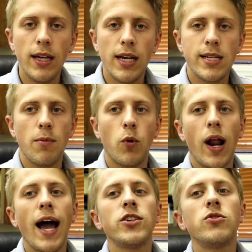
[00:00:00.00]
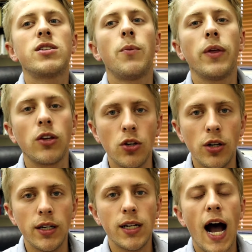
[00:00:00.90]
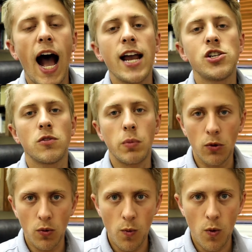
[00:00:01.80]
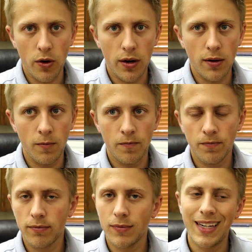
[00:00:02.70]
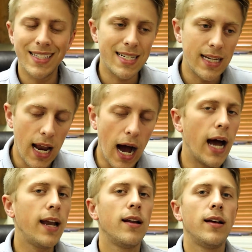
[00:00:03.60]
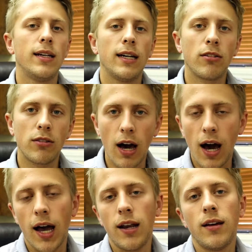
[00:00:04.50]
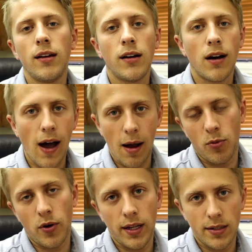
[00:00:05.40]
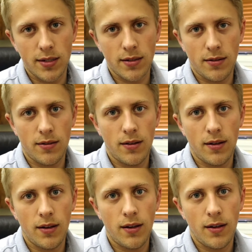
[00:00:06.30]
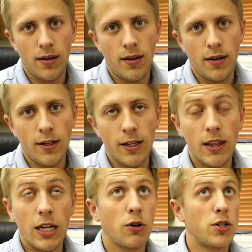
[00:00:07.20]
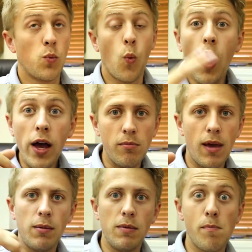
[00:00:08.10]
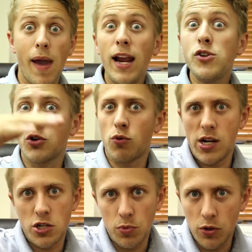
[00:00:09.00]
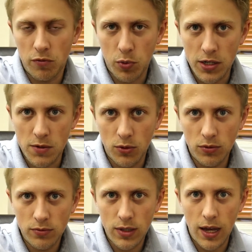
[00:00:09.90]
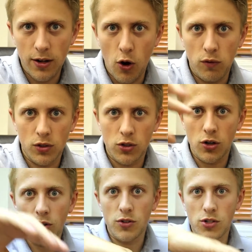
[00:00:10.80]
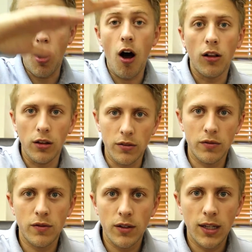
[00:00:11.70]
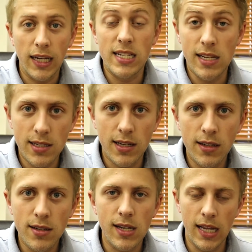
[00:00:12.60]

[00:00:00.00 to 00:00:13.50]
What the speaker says: is that when I do something good, I should be rewarded. That's not how God operates. There is one maybe major retributive principle that overgirds all of existence,